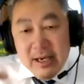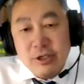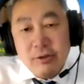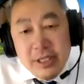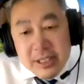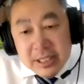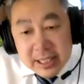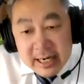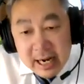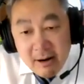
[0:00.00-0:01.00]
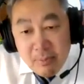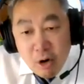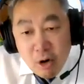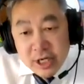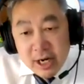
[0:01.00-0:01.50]
So this is a kind of
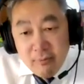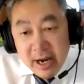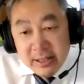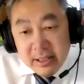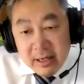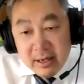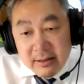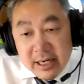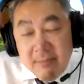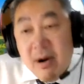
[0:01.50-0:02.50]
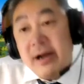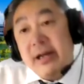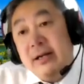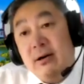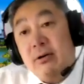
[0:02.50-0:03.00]
project where the data
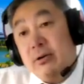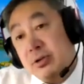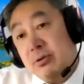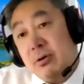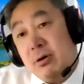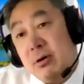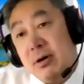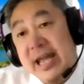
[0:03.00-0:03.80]
mining or the so-called